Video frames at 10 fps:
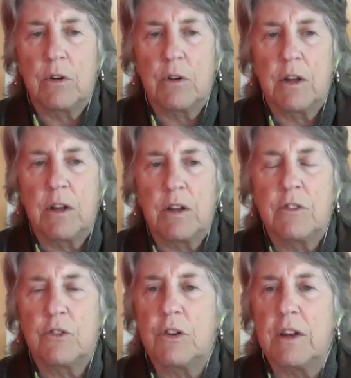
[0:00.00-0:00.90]
It
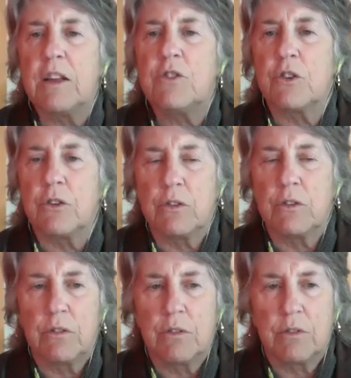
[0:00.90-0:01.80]
is our nature,
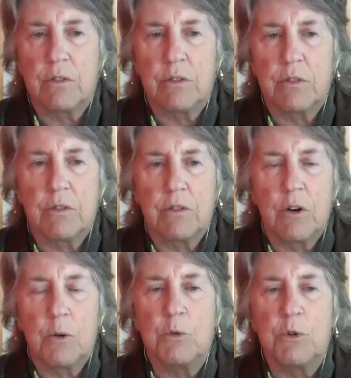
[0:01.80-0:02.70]

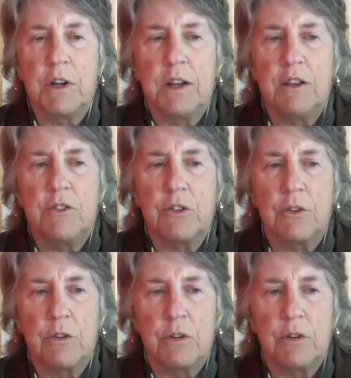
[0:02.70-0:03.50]
our Buddha nature.